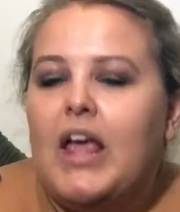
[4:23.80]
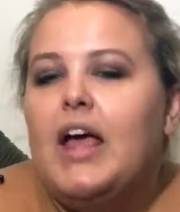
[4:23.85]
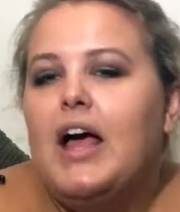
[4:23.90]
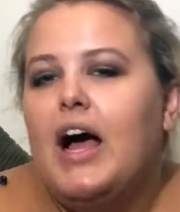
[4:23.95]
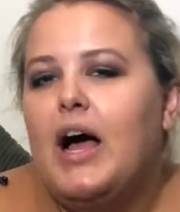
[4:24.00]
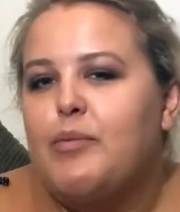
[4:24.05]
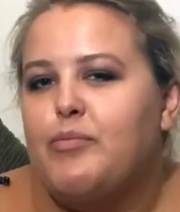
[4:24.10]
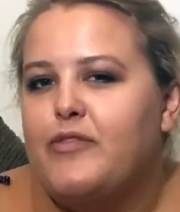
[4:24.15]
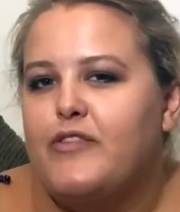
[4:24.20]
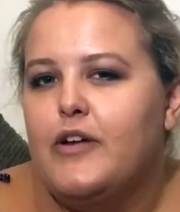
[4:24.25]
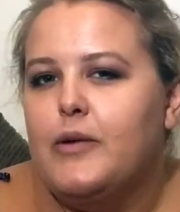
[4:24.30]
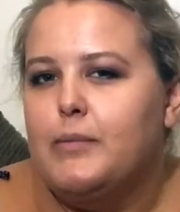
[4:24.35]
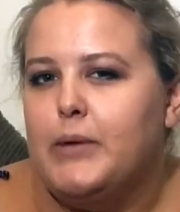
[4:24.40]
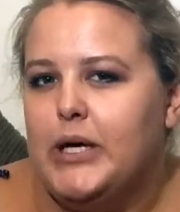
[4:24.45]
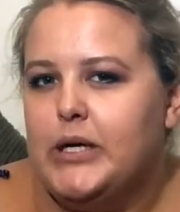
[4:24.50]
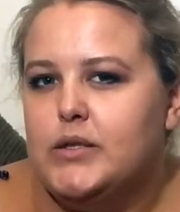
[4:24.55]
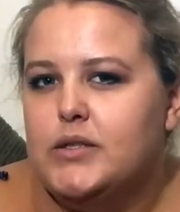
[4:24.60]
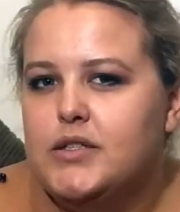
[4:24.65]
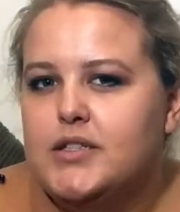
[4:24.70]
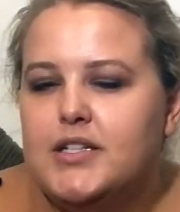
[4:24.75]
I prefer
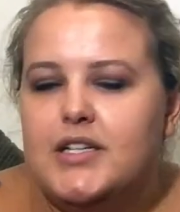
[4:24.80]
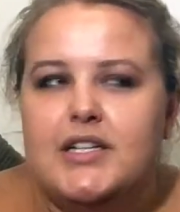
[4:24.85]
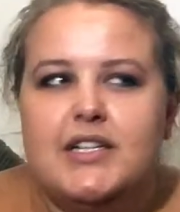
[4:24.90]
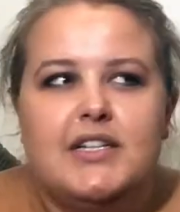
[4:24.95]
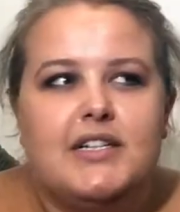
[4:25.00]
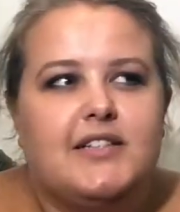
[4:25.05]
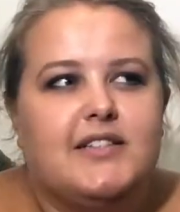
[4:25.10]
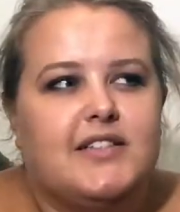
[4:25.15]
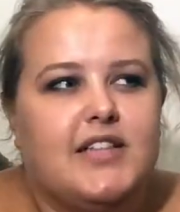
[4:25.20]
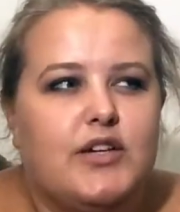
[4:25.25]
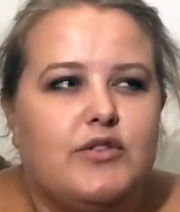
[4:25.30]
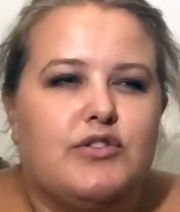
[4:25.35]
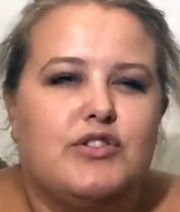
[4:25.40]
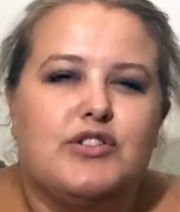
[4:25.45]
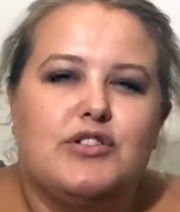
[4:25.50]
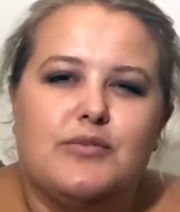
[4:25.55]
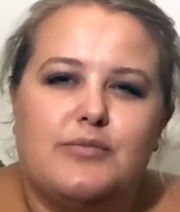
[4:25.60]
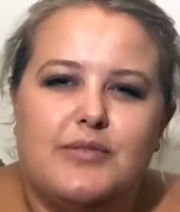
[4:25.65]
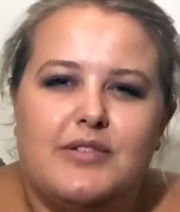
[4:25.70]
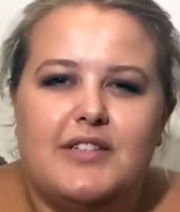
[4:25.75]
milk, so
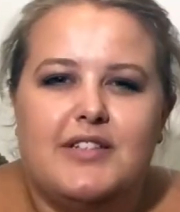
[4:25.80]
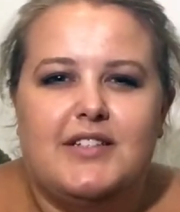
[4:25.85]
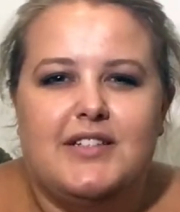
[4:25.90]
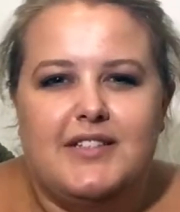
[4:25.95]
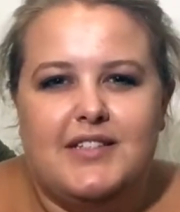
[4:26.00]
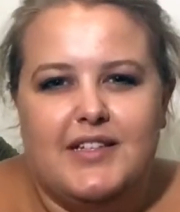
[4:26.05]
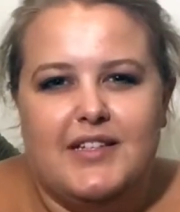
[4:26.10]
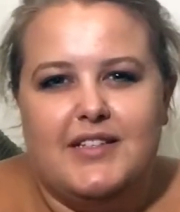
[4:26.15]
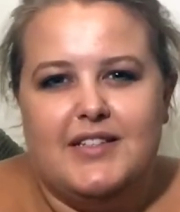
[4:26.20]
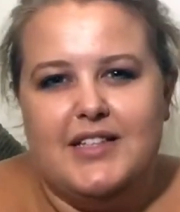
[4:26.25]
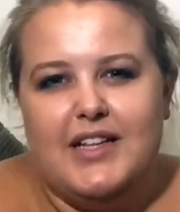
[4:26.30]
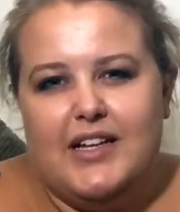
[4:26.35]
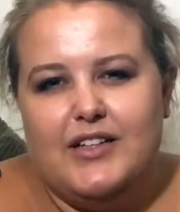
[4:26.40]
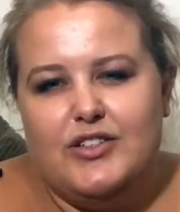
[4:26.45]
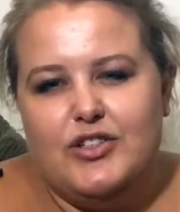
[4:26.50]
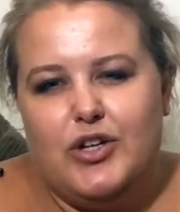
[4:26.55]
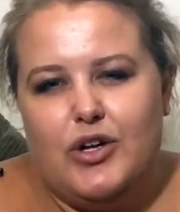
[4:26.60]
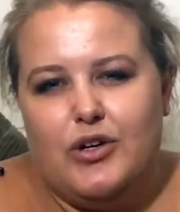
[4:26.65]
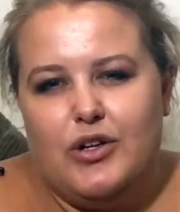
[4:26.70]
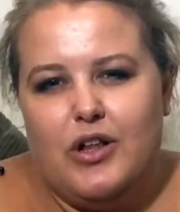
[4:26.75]
some of the desserts that
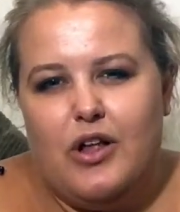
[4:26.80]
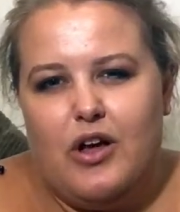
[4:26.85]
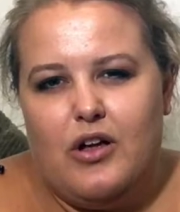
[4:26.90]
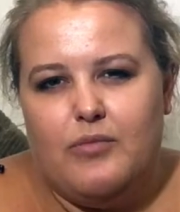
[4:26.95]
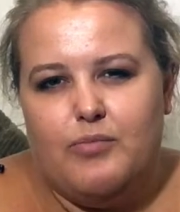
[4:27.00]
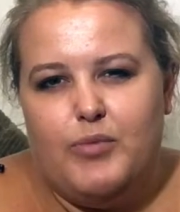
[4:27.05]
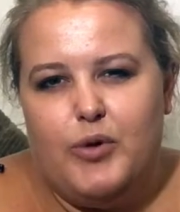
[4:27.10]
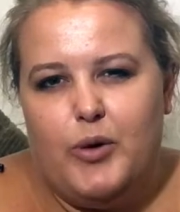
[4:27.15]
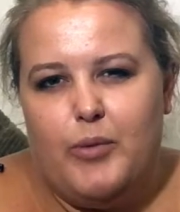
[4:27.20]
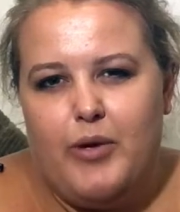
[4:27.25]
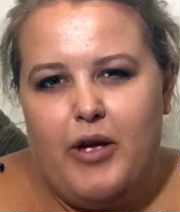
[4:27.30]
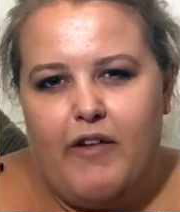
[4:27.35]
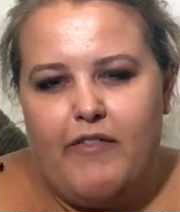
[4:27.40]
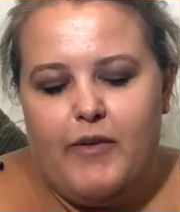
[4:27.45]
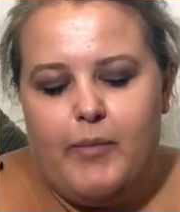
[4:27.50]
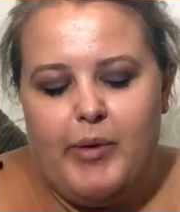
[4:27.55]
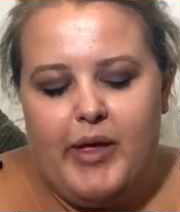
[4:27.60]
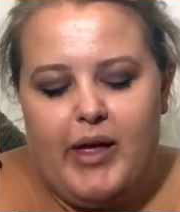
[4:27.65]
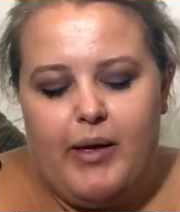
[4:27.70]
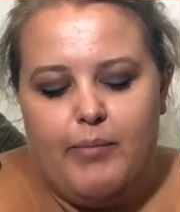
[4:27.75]
had chocolate on put me off
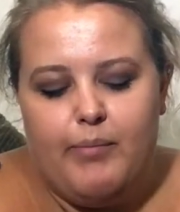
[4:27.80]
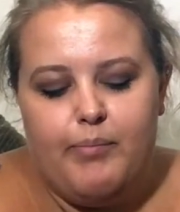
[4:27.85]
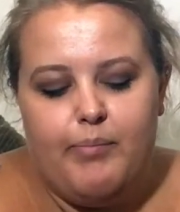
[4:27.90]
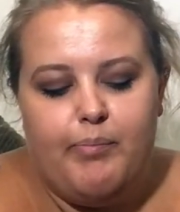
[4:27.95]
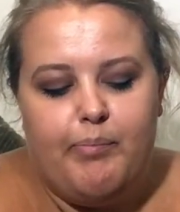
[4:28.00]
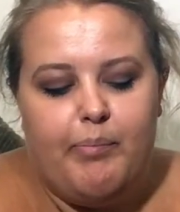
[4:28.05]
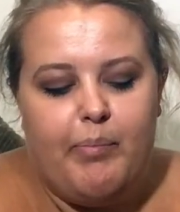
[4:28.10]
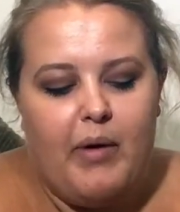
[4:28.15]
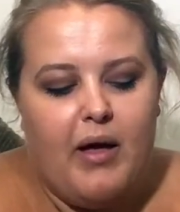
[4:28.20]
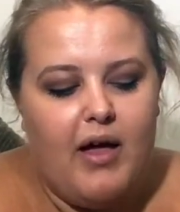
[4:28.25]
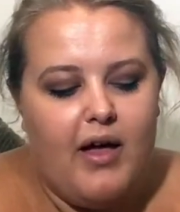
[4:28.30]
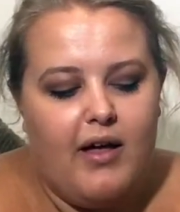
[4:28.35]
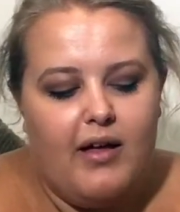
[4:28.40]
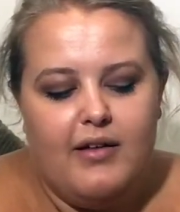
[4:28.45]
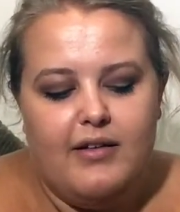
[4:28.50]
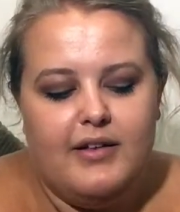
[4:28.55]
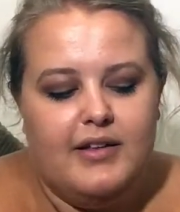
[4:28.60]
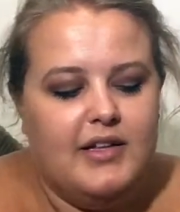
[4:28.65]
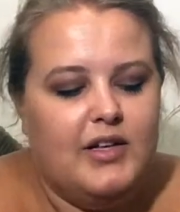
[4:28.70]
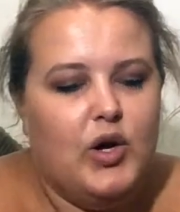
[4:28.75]
a bit, but
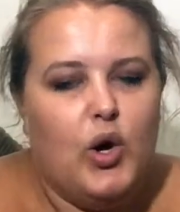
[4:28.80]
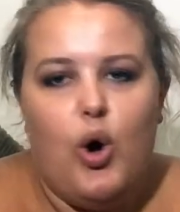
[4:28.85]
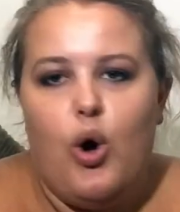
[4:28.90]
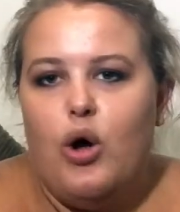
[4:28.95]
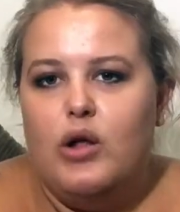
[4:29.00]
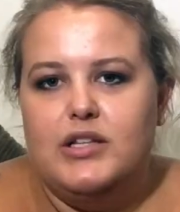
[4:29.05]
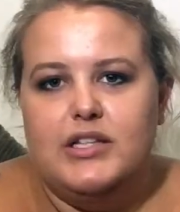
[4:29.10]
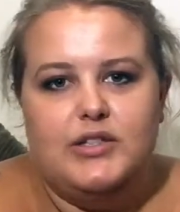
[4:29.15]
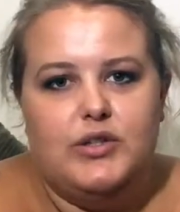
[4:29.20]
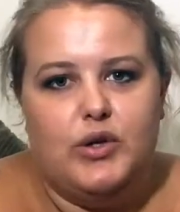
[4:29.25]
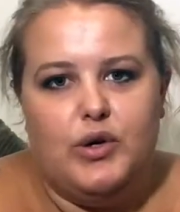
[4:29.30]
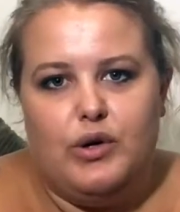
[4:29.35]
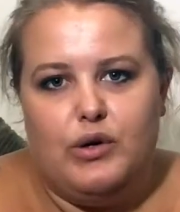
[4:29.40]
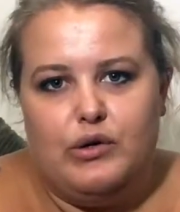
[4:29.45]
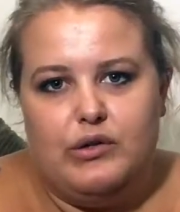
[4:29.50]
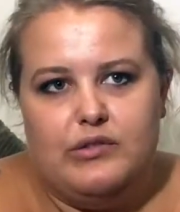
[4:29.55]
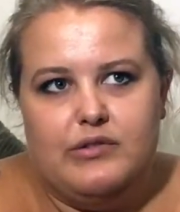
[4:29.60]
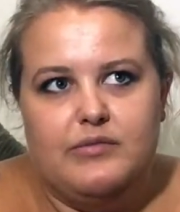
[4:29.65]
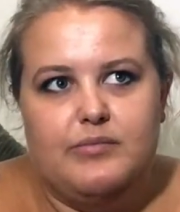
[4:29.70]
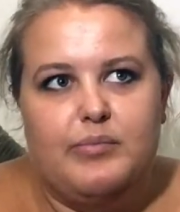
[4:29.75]
all in
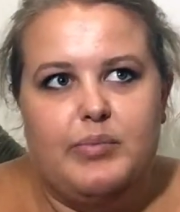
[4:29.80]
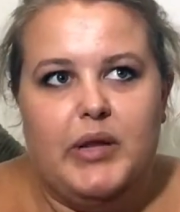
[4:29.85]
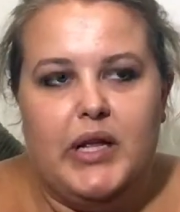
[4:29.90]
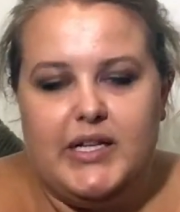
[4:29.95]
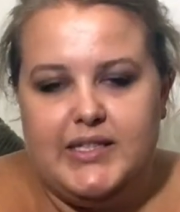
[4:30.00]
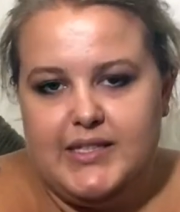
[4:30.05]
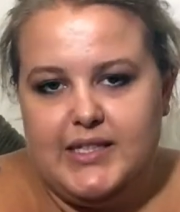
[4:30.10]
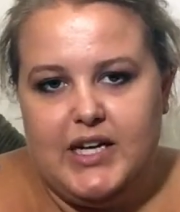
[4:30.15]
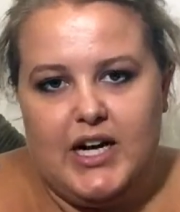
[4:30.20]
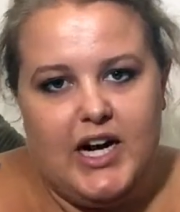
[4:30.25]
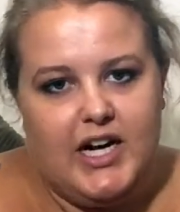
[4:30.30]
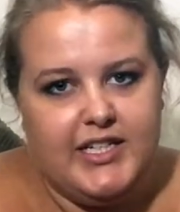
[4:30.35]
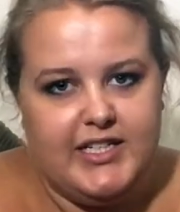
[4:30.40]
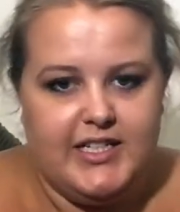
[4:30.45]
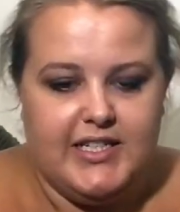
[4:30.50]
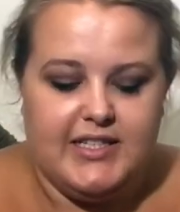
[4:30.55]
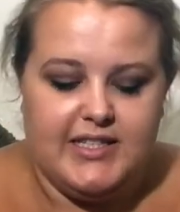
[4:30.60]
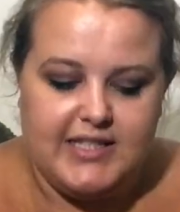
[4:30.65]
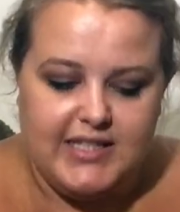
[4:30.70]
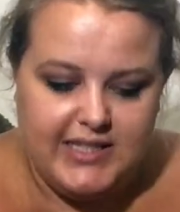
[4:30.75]
all, Plaza
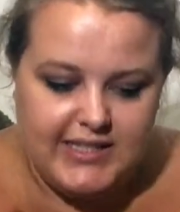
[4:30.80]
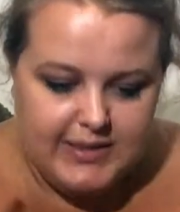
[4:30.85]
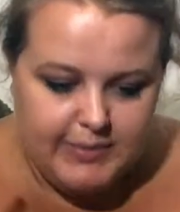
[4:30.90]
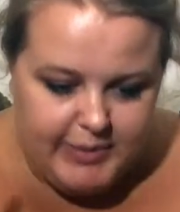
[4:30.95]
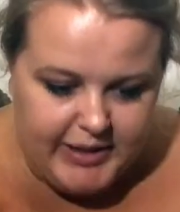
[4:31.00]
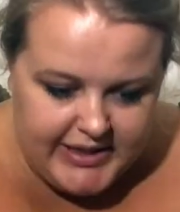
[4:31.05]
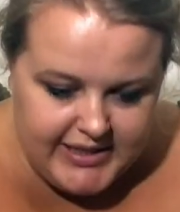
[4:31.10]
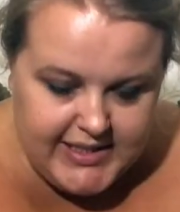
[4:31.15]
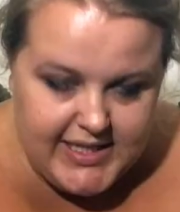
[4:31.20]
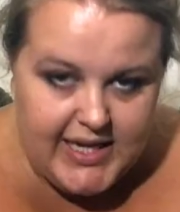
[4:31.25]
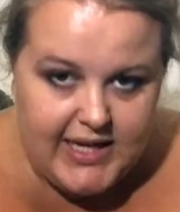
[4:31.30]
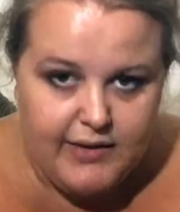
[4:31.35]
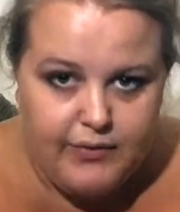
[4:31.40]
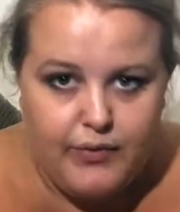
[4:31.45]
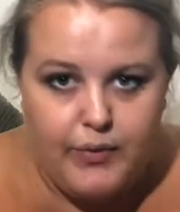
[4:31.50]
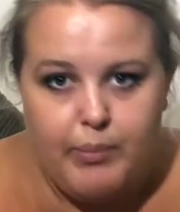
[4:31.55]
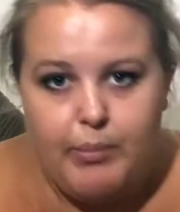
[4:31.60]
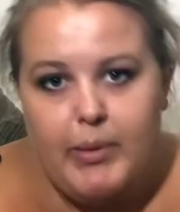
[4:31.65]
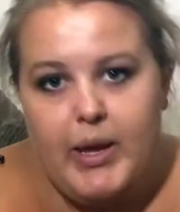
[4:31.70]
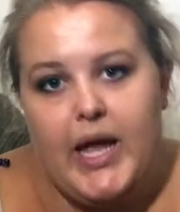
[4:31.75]
Gardens is a big tick
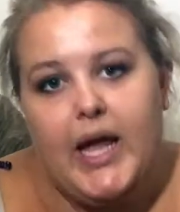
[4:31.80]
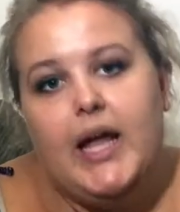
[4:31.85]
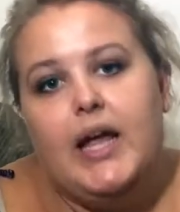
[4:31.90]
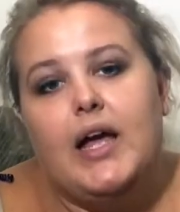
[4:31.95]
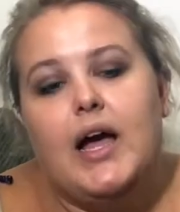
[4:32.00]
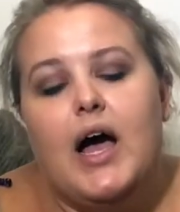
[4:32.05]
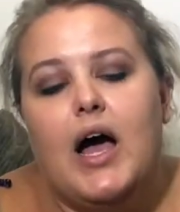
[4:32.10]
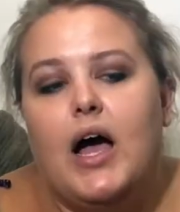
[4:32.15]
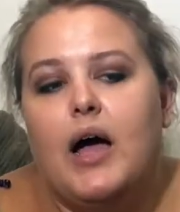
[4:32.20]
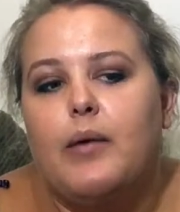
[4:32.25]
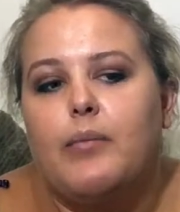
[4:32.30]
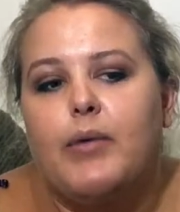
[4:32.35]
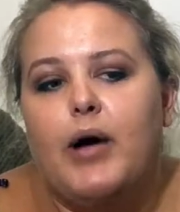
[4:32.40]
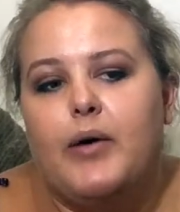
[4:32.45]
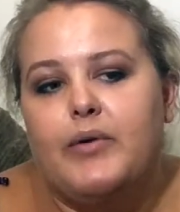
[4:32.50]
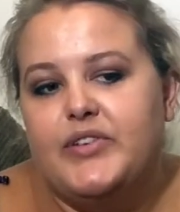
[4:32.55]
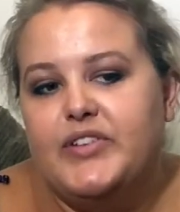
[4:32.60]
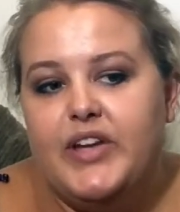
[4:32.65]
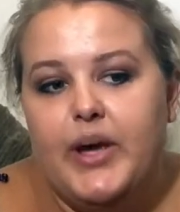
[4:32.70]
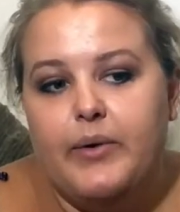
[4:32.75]
from me.
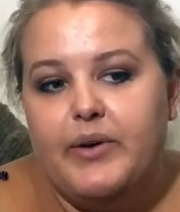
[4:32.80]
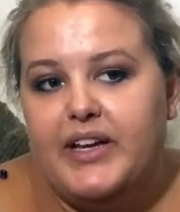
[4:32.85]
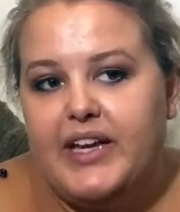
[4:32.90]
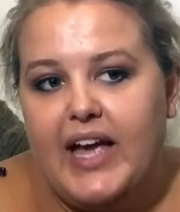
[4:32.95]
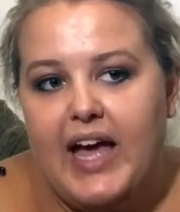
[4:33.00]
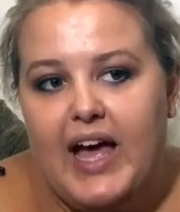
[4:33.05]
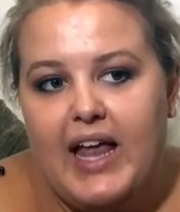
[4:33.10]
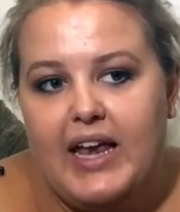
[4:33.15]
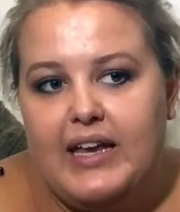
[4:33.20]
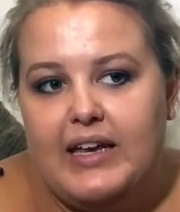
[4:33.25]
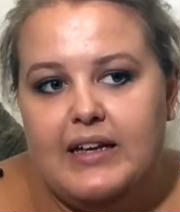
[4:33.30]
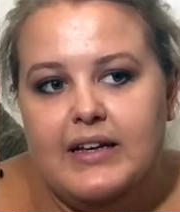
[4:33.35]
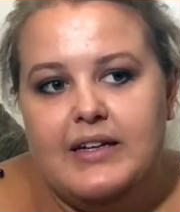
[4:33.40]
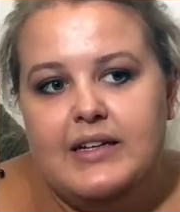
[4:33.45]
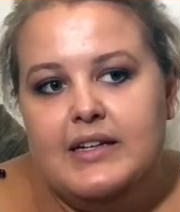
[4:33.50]
I would go again.